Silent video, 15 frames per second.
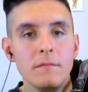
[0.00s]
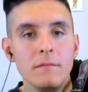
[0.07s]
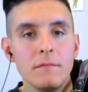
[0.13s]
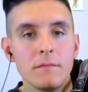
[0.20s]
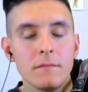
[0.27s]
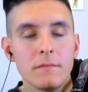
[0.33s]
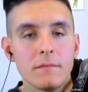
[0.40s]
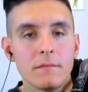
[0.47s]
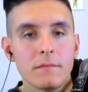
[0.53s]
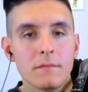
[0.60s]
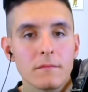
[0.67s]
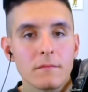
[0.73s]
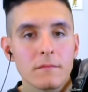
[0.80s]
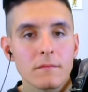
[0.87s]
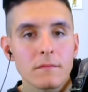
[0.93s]

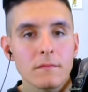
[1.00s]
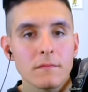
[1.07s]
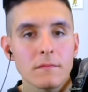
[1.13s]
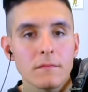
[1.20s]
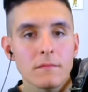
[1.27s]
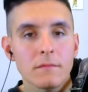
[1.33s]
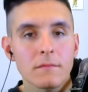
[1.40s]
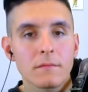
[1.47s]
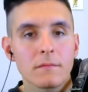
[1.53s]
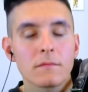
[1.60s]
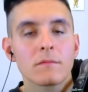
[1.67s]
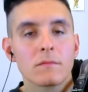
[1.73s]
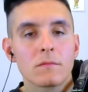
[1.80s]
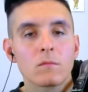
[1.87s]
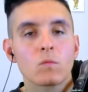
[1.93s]

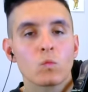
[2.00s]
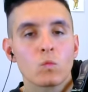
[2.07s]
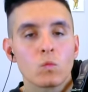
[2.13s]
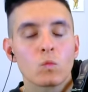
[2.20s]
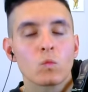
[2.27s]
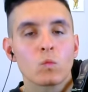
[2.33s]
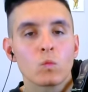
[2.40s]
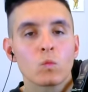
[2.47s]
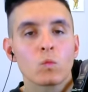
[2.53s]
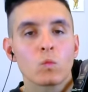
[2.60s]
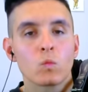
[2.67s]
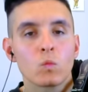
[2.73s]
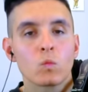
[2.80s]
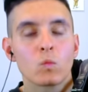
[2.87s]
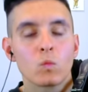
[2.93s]

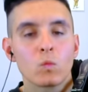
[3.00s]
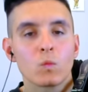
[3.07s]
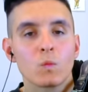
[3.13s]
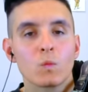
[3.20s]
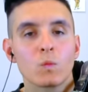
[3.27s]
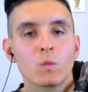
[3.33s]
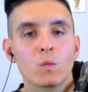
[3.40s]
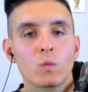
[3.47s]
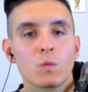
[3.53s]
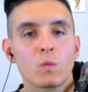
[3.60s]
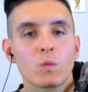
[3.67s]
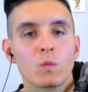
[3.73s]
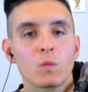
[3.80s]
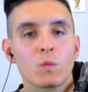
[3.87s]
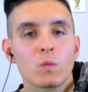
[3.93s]

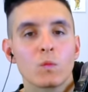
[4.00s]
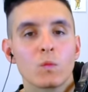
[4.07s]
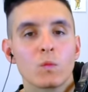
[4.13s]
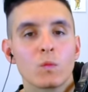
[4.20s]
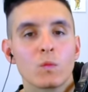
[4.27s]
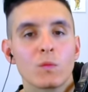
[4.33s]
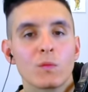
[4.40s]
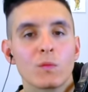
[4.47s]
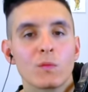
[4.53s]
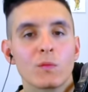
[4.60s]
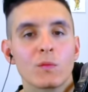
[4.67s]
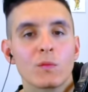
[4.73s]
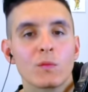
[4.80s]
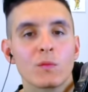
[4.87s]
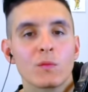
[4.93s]

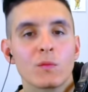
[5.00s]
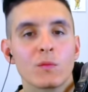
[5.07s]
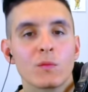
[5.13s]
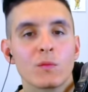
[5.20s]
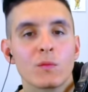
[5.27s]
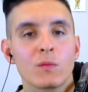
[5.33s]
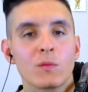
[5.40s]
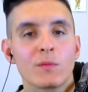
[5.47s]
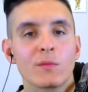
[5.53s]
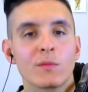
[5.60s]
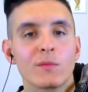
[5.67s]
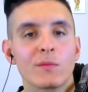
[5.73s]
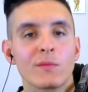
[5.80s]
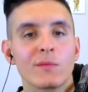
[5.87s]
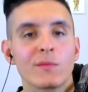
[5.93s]

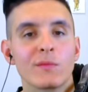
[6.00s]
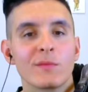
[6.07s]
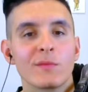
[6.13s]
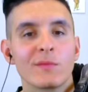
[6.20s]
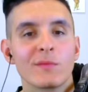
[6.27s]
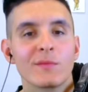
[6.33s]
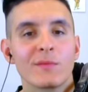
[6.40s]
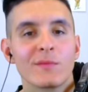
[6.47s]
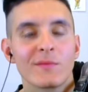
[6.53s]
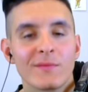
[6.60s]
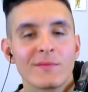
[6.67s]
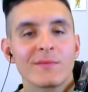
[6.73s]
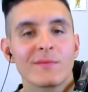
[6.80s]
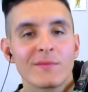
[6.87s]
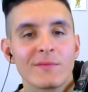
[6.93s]

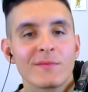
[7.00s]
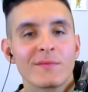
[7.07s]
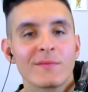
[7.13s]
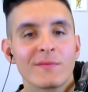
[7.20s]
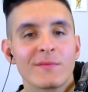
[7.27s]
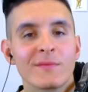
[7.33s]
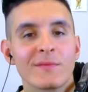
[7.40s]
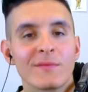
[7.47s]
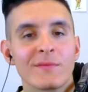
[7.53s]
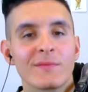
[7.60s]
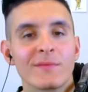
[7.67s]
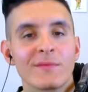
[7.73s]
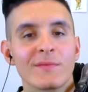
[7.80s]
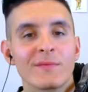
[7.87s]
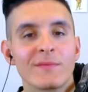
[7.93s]
(not speaking)